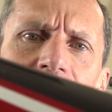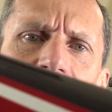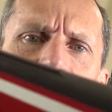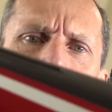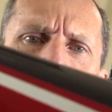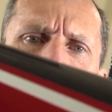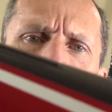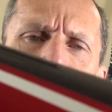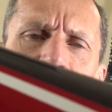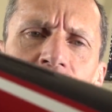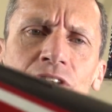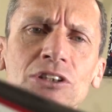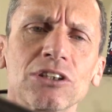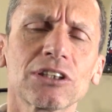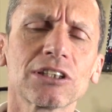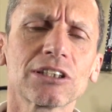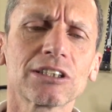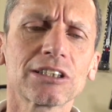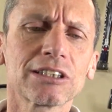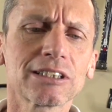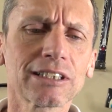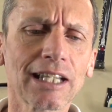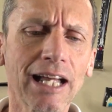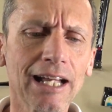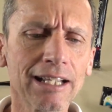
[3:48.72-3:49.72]
they've used a
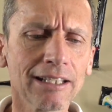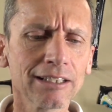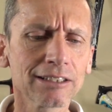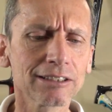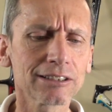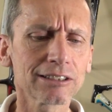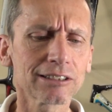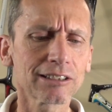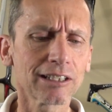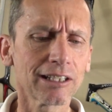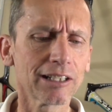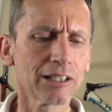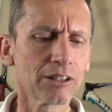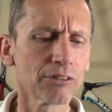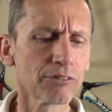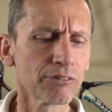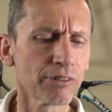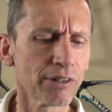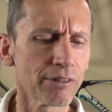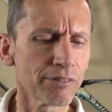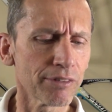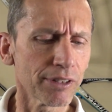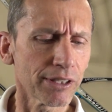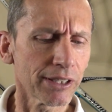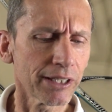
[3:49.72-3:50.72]
stainless steel
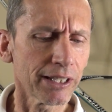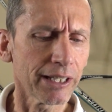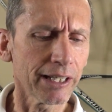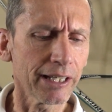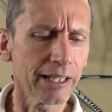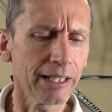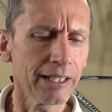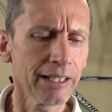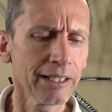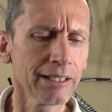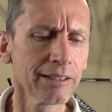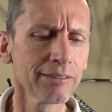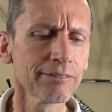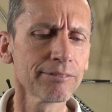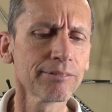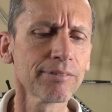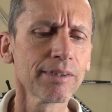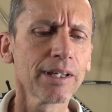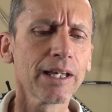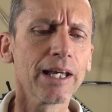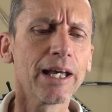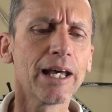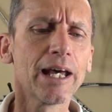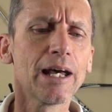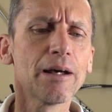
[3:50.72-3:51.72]
rivet there,
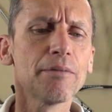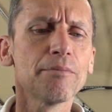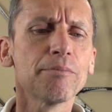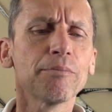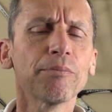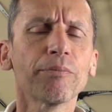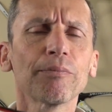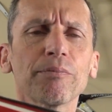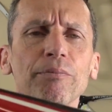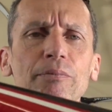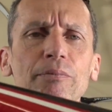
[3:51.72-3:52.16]
but